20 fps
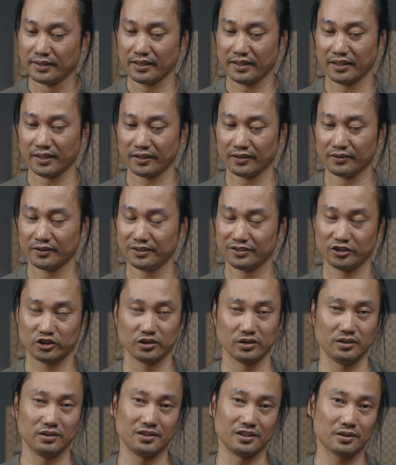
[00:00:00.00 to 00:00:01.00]
and
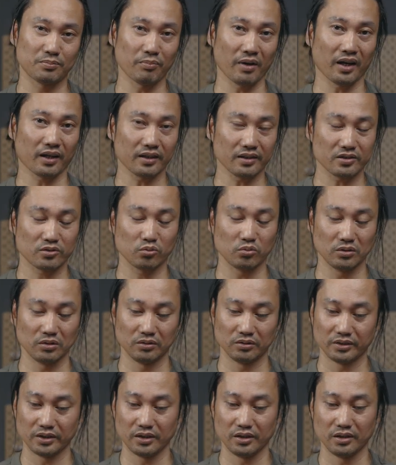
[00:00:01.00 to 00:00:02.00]
let's inspect as
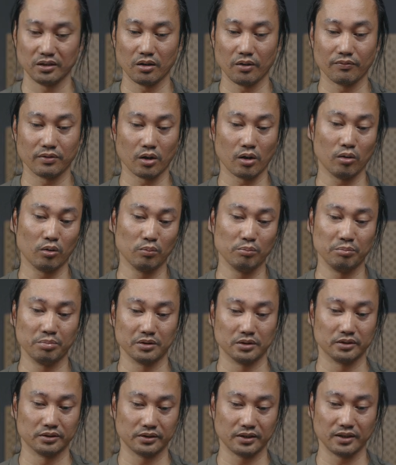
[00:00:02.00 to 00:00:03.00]
well the overall
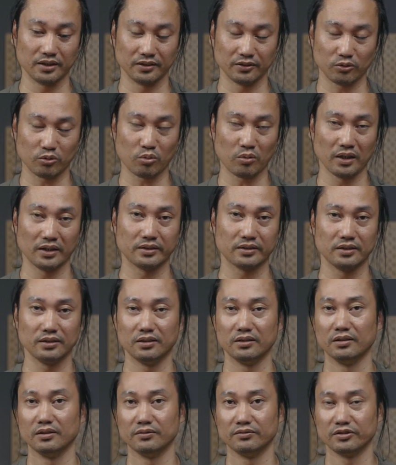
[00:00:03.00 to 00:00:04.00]
build and
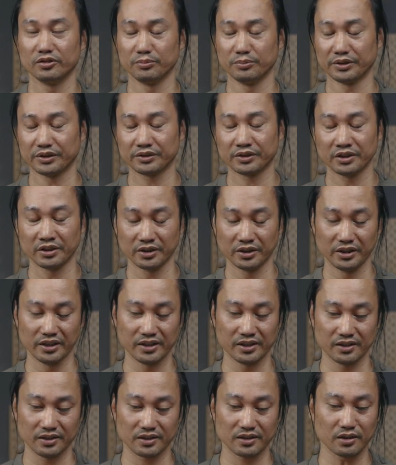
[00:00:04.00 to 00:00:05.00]
quality of the
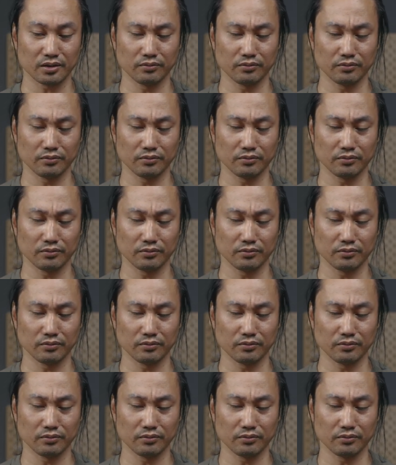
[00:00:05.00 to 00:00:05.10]
materials,